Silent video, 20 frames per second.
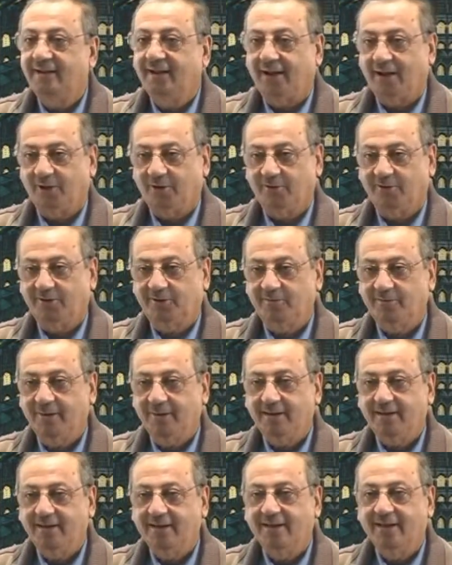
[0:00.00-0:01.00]
Are you with
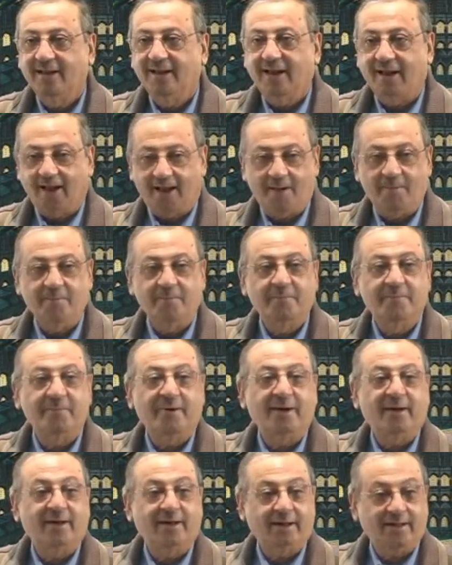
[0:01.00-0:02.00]
me?
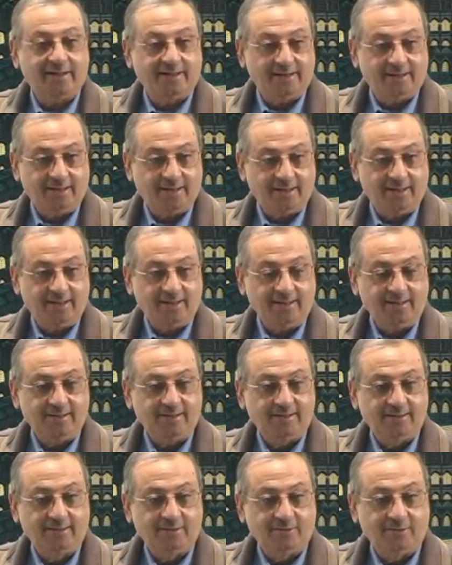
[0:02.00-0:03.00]
Amma ana.
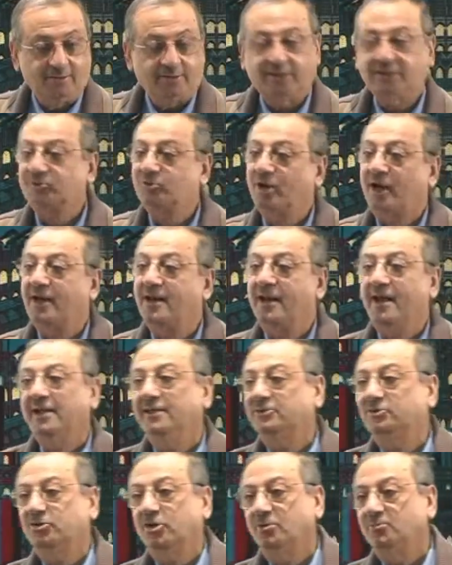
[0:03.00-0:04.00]
Okay, so ana
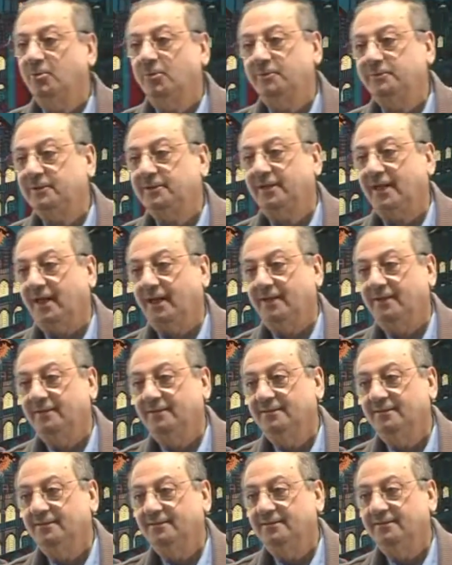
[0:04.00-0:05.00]
is your mubtada.
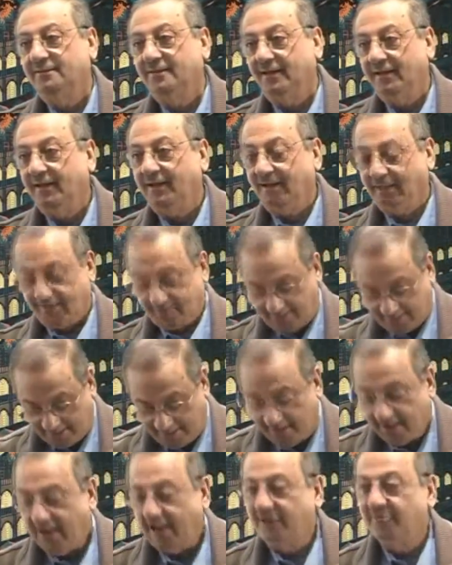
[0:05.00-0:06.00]
Huh?
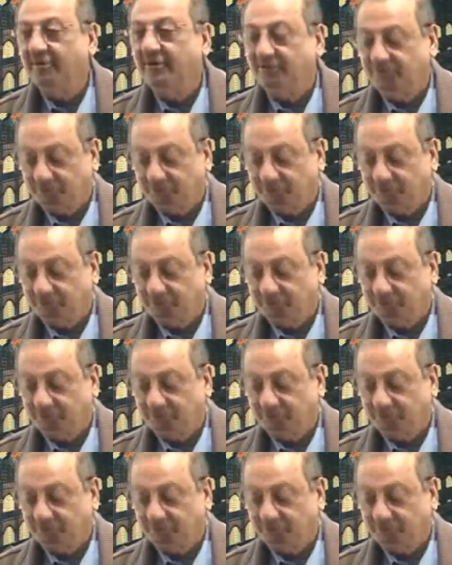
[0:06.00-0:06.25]
And where is